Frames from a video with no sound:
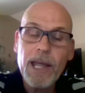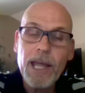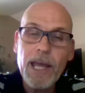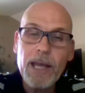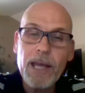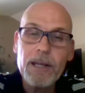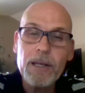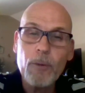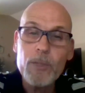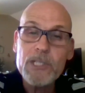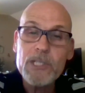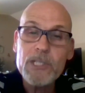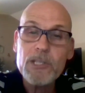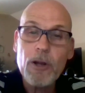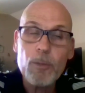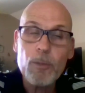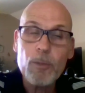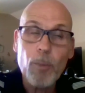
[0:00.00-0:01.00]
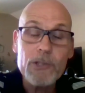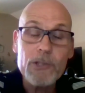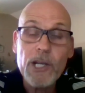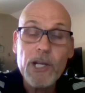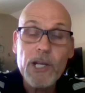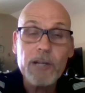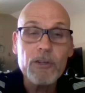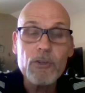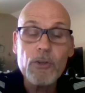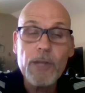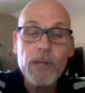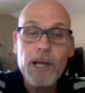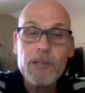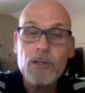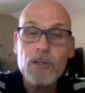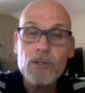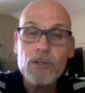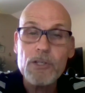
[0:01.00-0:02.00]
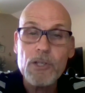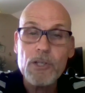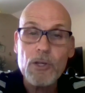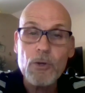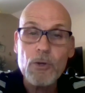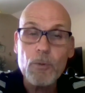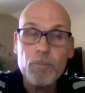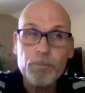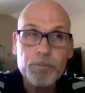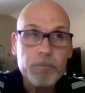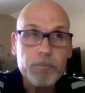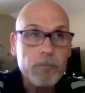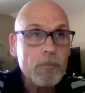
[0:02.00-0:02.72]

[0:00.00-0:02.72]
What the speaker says: And we started the project in 2002.